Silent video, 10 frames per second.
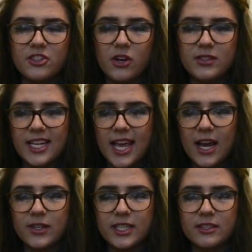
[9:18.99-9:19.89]
shows the
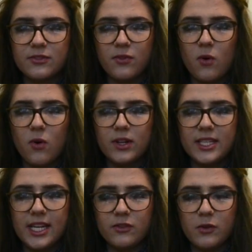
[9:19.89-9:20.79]
areas for
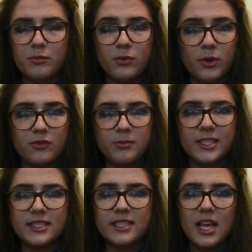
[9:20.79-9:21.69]
need of
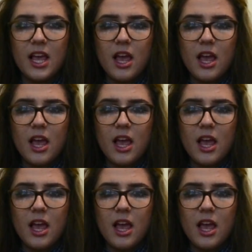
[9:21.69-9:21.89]
improvement,